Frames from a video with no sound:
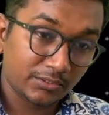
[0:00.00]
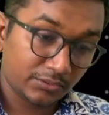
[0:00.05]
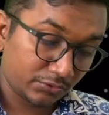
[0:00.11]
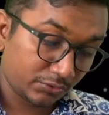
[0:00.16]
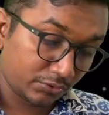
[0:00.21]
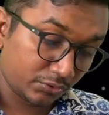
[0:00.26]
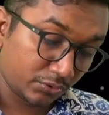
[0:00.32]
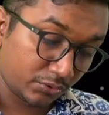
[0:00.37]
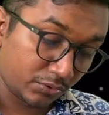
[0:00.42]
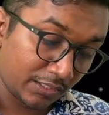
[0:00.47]

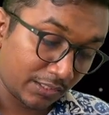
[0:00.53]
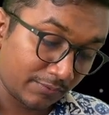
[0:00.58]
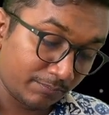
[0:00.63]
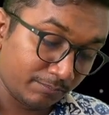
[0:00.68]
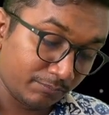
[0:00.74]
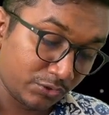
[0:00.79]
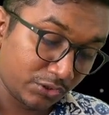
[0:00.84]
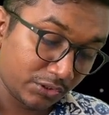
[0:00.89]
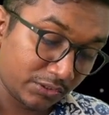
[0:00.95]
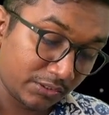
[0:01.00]
So
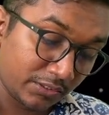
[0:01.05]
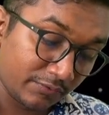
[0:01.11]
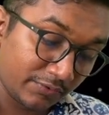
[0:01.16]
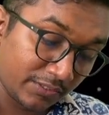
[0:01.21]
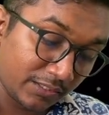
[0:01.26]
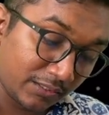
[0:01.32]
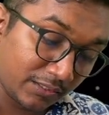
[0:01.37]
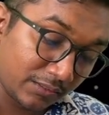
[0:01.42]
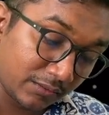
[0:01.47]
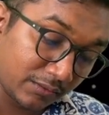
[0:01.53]
I'm just
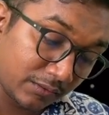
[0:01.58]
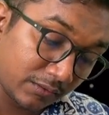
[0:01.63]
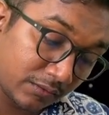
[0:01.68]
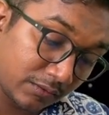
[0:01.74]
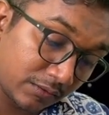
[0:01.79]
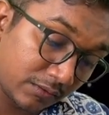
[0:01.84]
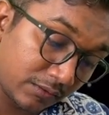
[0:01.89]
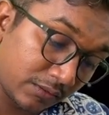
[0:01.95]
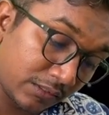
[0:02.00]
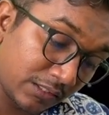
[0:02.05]
giving,
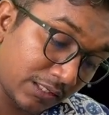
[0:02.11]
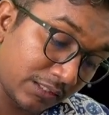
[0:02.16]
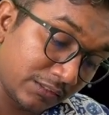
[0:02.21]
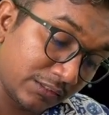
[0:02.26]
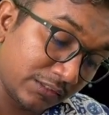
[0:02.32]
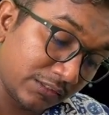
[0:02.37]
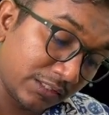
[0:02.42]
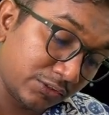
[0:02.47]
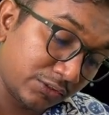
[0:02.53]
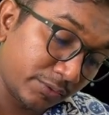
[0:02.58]

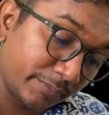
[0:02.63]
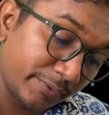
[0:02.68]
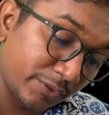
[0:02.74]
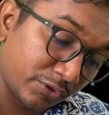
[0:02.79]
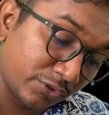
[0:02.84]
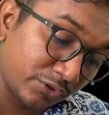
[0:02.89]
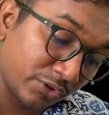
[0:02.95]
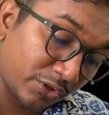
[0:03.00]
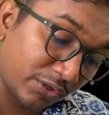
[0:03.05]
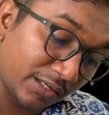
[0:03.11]
this has to be
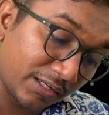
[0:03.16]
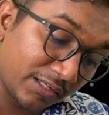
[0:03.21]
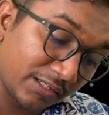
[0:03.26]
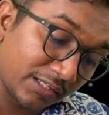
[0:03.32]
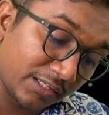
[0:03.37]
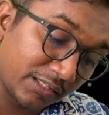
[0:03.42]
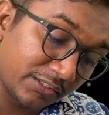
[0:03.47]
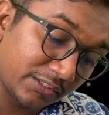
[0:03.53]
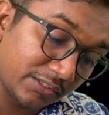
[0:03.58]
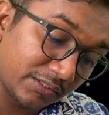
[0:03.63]
horizontal,
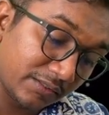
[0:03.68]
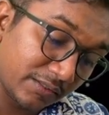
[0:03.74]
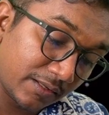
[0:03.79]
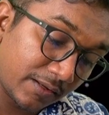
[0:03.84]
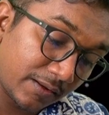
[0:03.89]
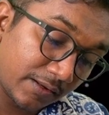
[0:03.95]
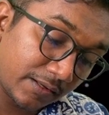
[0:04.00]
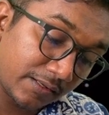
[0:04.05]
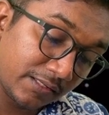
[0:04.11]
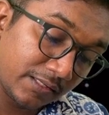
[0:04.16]
correct?
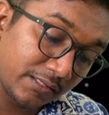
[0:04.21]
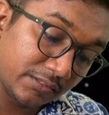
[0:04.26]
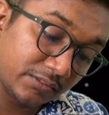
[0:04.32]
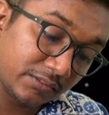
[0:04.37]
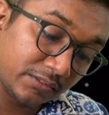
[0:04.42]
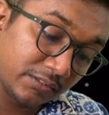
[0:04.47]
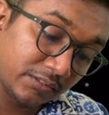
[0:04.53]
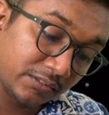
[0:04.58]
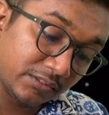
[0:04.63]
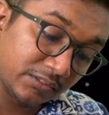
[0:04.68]
Yes,
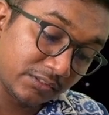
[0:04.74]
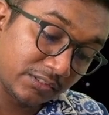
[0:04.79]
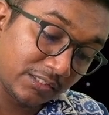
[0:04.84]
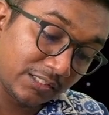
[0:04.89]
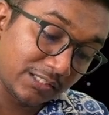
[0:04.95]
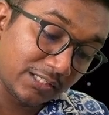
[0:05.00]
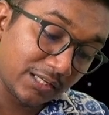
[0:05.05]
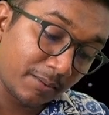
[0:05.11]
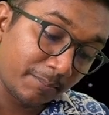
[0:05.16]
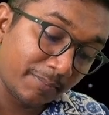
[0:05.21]
this is
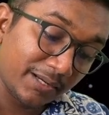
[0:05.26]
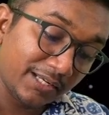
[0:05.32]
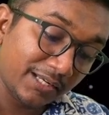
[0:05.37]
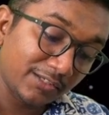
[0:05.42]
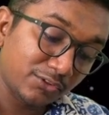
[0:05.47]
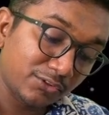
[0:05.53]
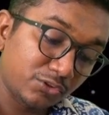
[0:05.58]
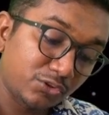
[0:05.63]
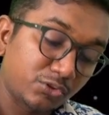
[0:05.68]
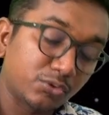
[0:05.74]
theta by
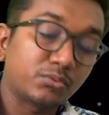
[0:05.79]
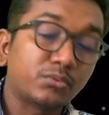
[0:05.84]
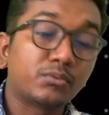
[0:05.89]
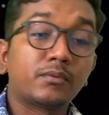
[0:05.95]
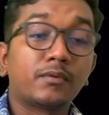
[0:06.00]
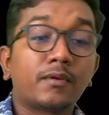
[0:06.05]
2.